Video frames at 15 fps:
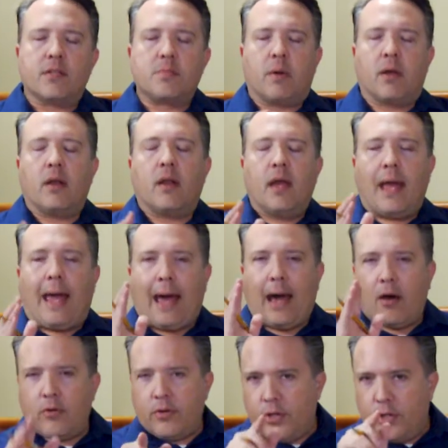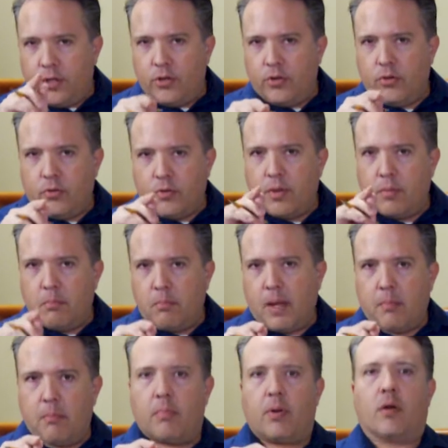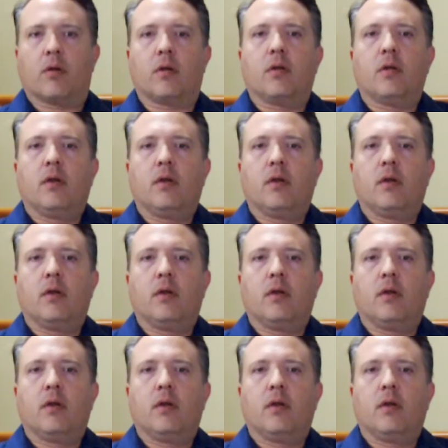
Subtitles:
But how you, the member,